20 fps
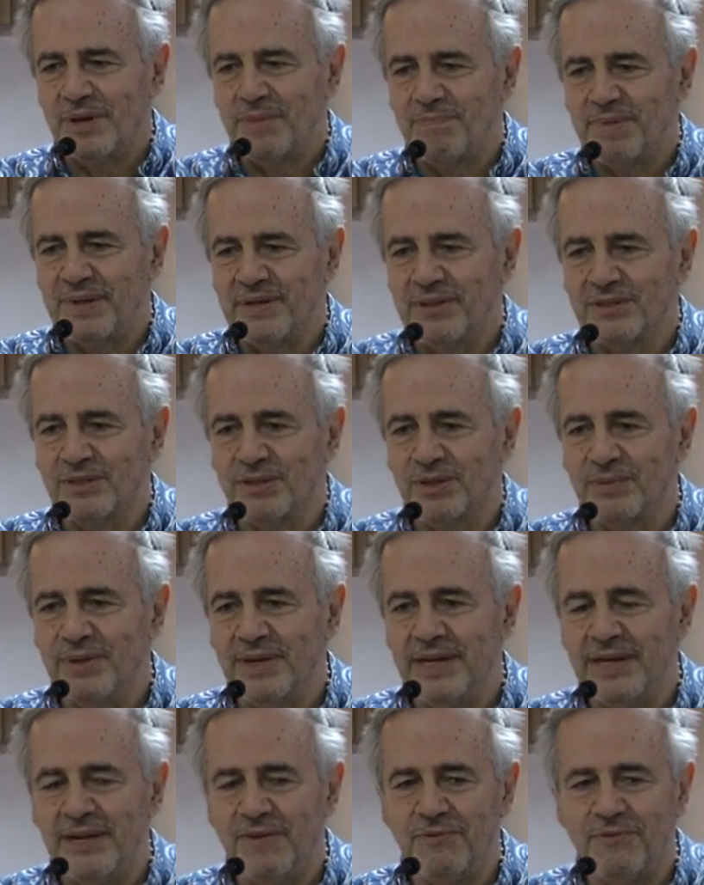But so,
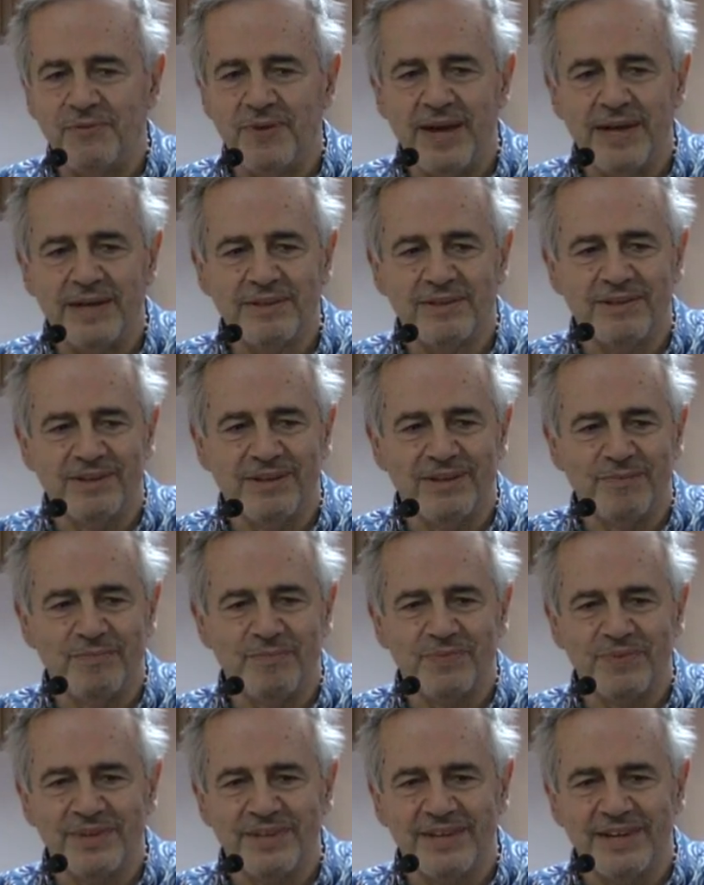in effect, the
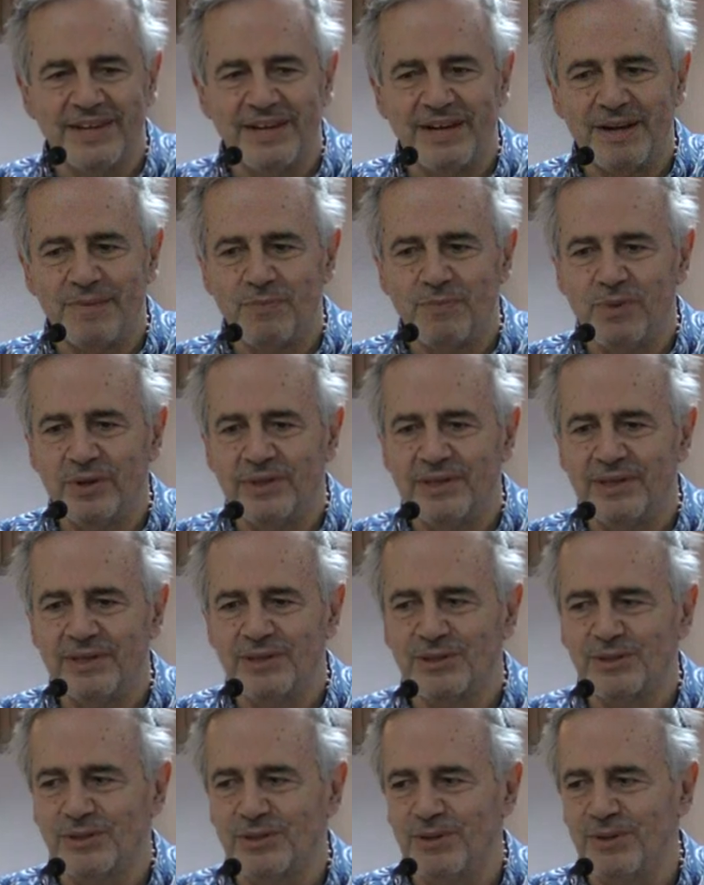Um, what
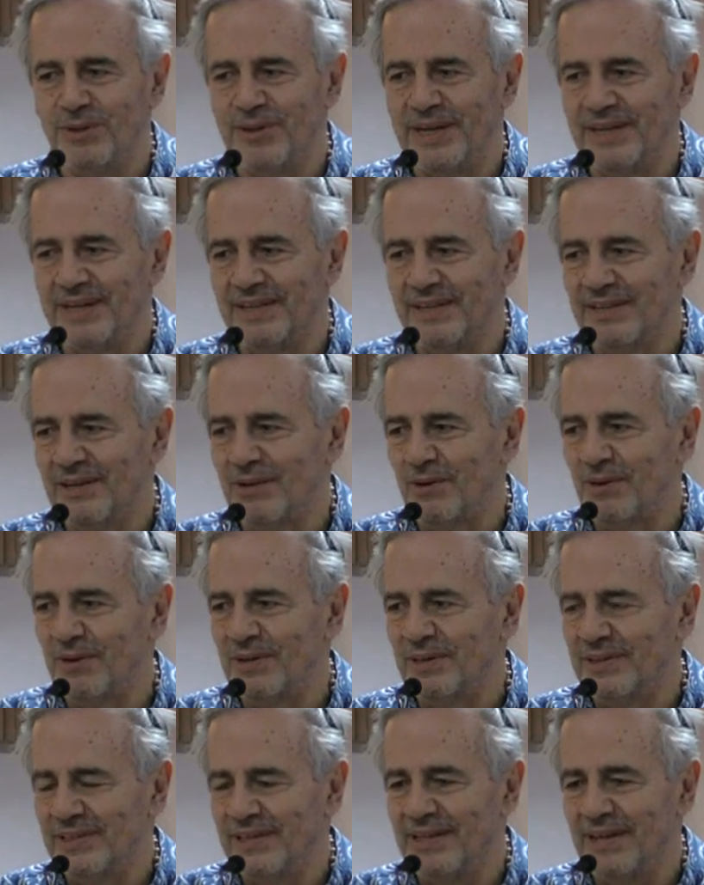he's doing, the,
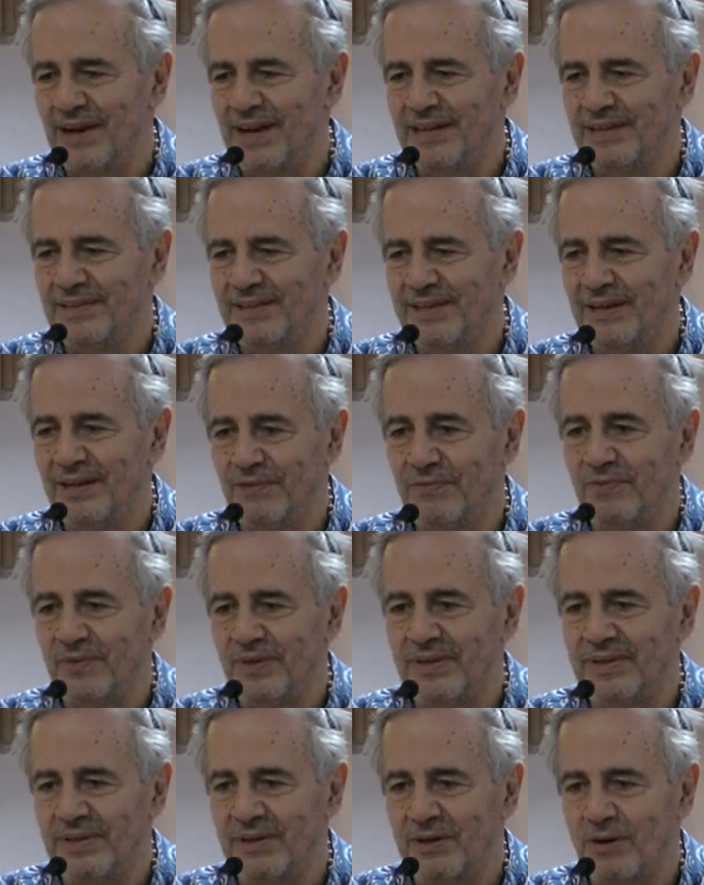the idea of
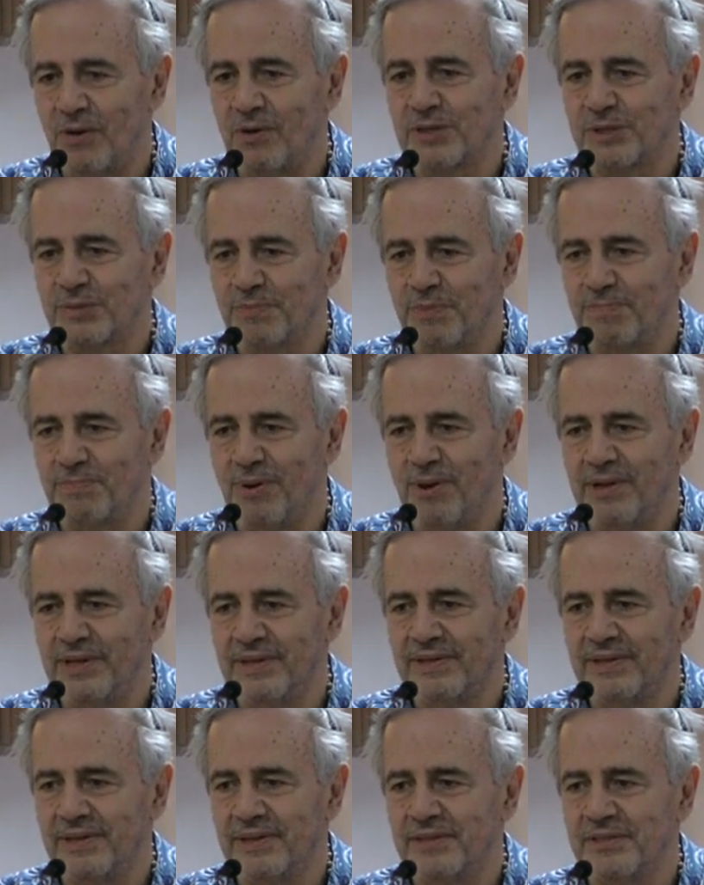the
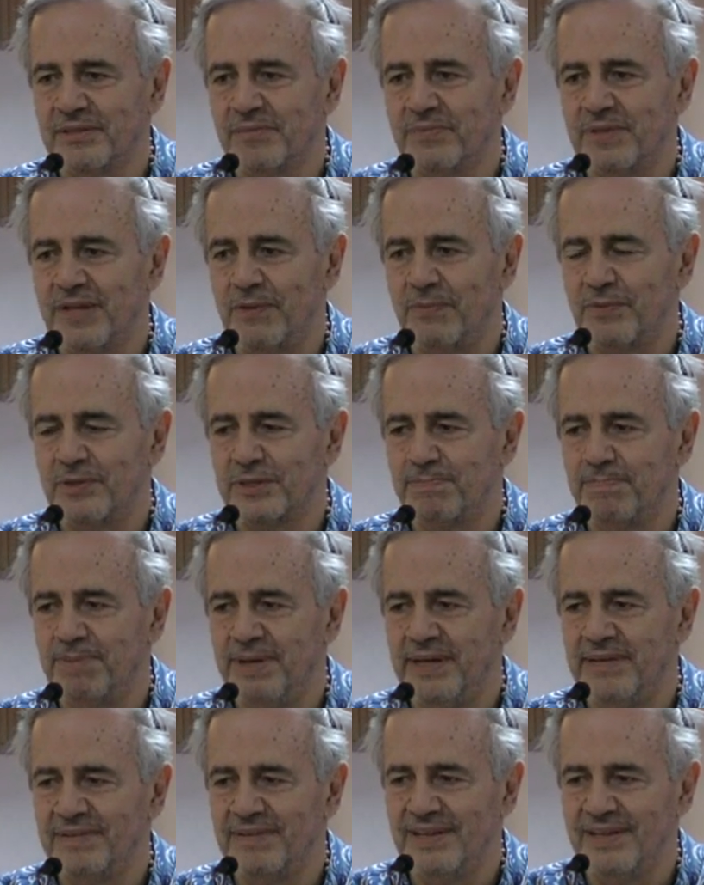cosmopolitanism then was
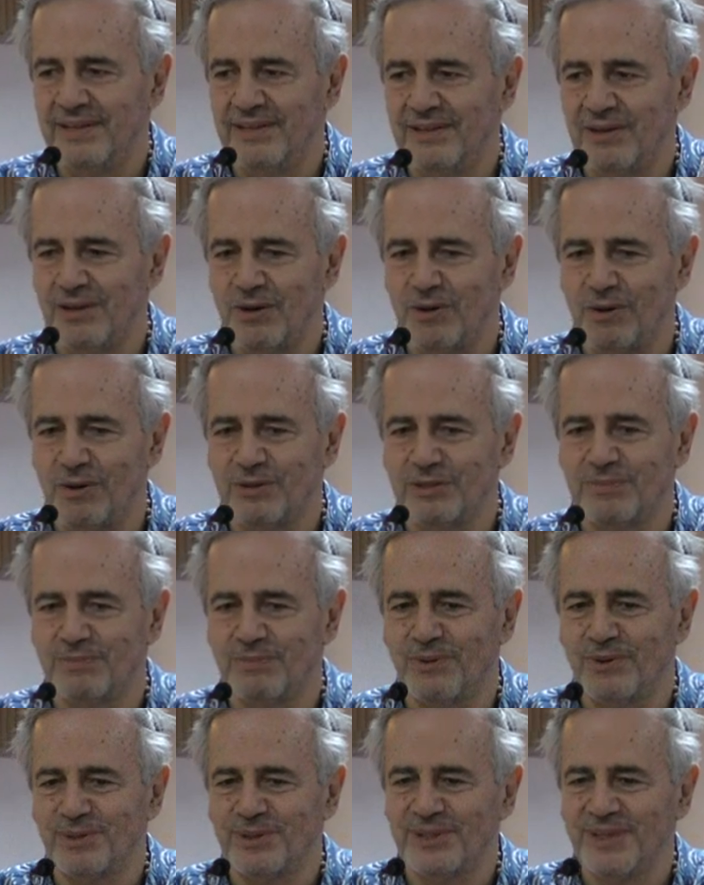pitting the
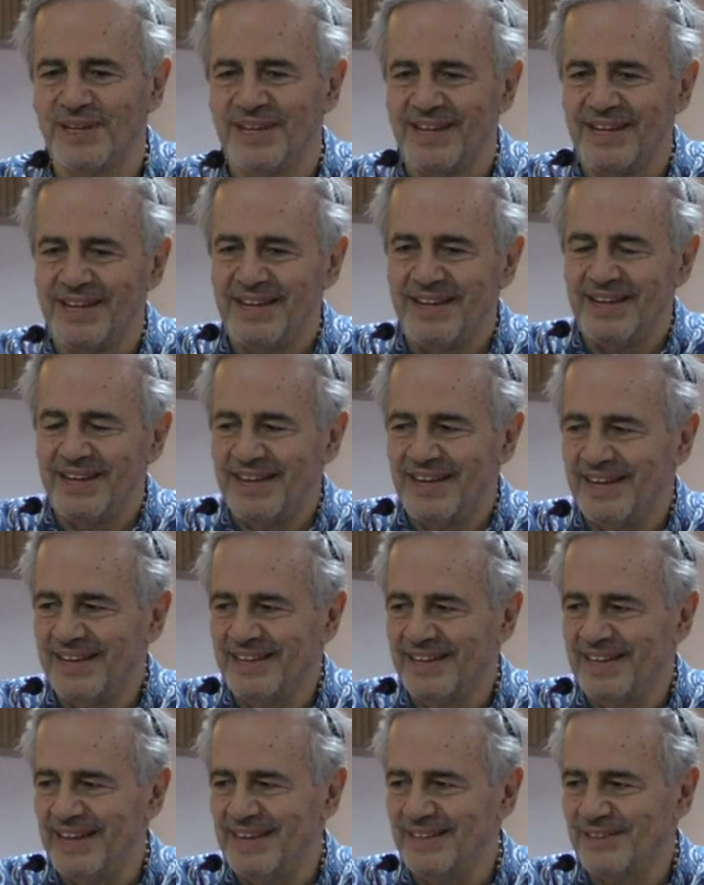cosmos
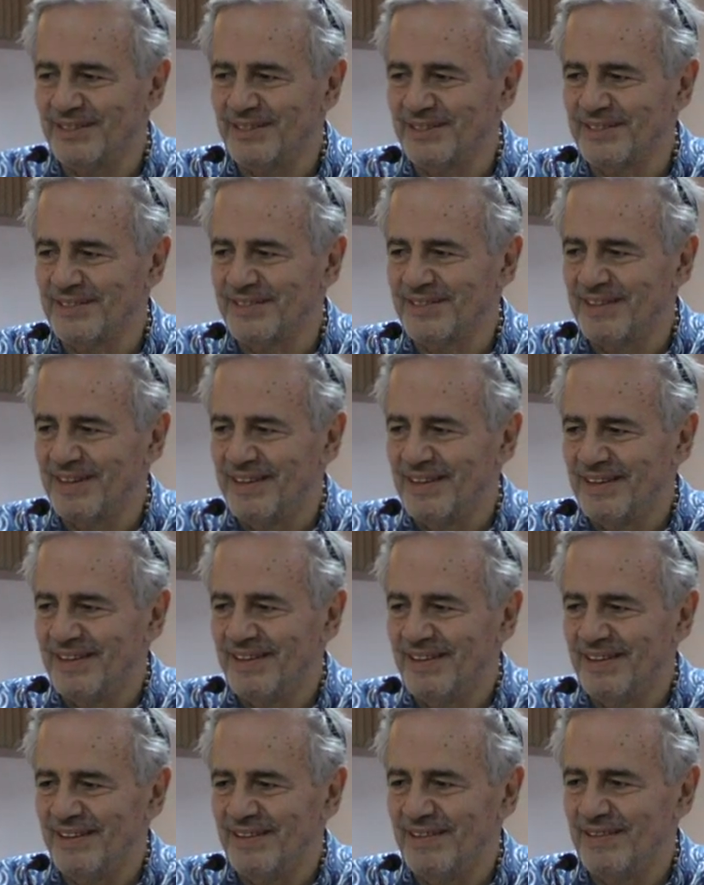against
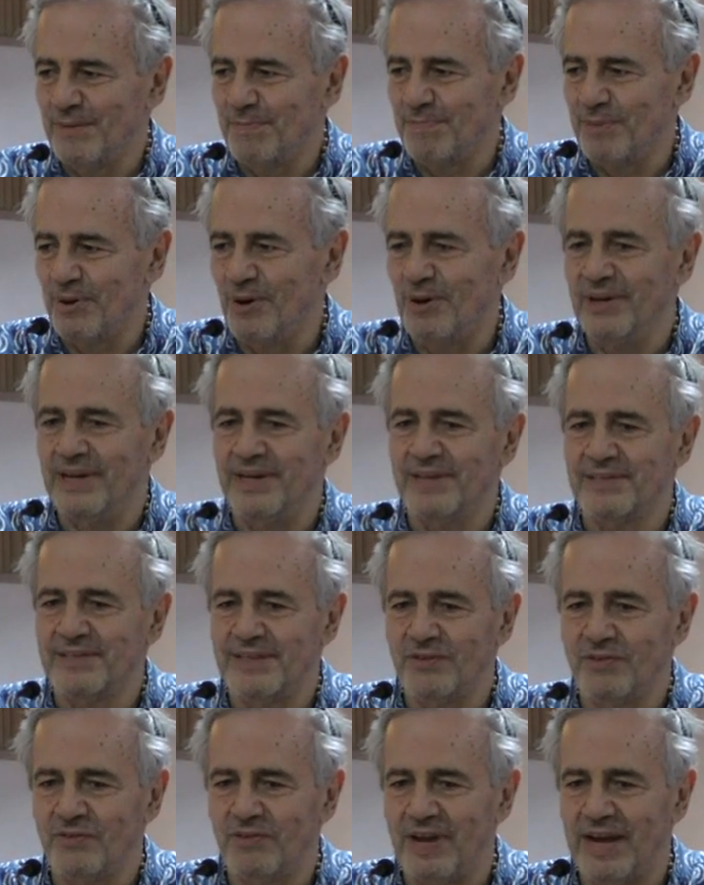the polis
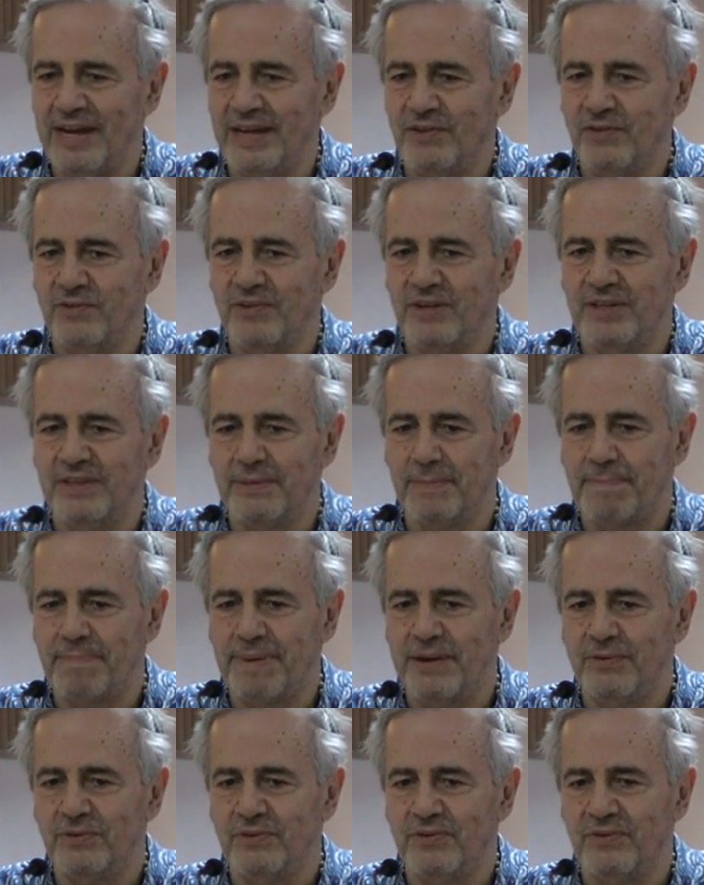and challenging the
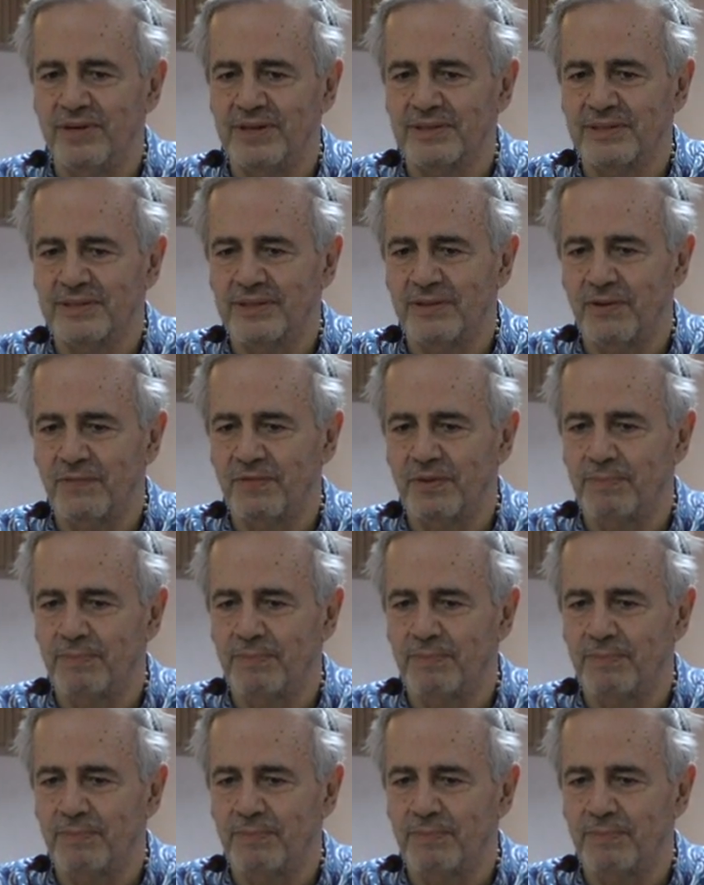boundaries of the